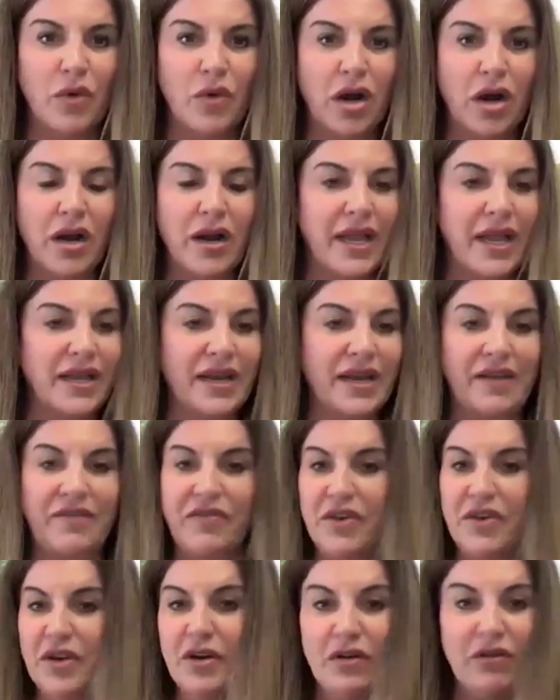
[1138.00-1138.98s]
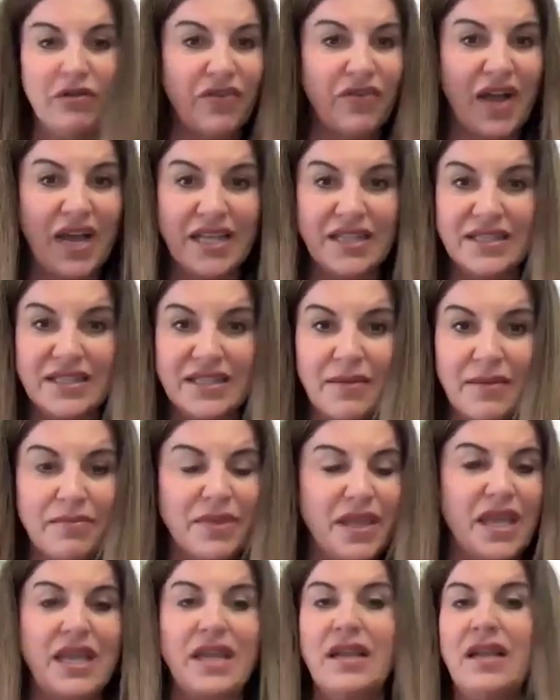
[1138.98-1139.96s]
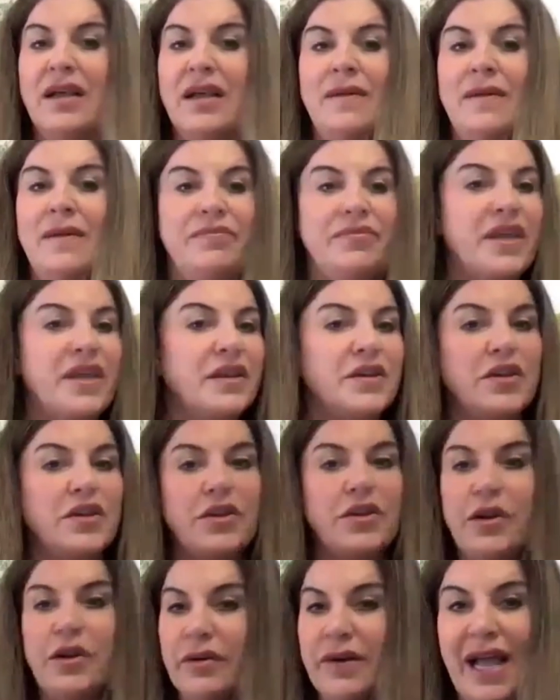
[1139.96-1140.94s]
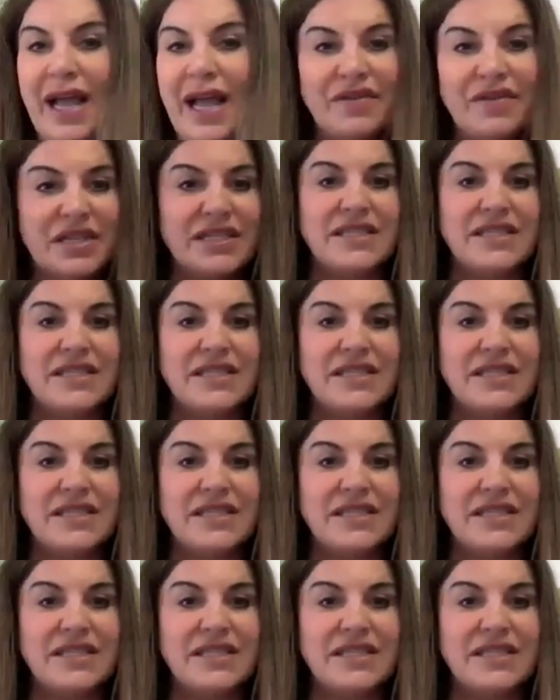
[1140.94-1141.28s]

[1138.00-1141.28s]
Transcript: work. And if you don't find something, then you don't have